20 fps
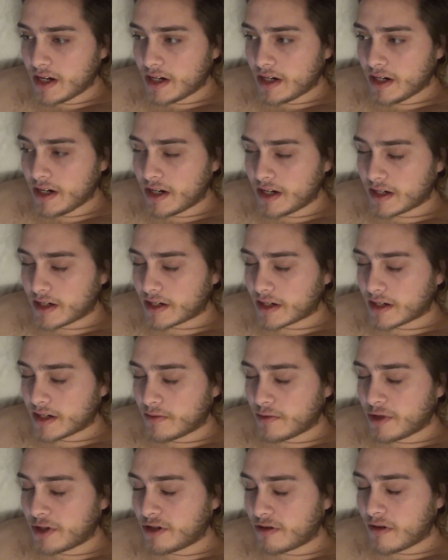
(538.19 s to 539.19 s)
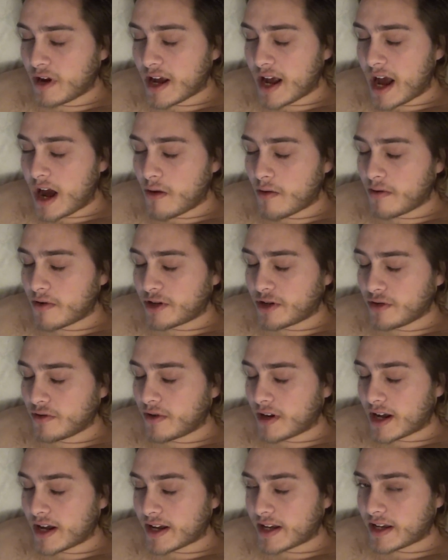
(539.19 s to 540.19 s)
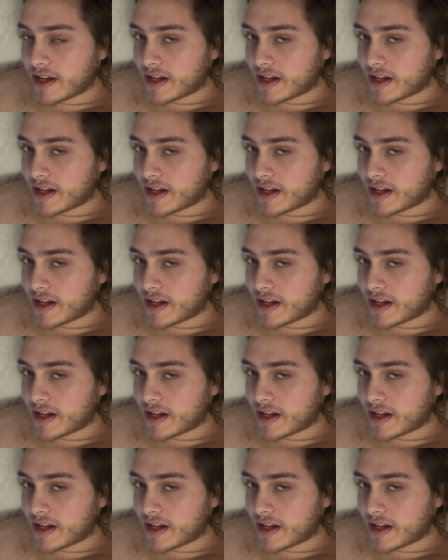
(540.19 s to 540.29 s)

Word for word: Look, would you? How would you like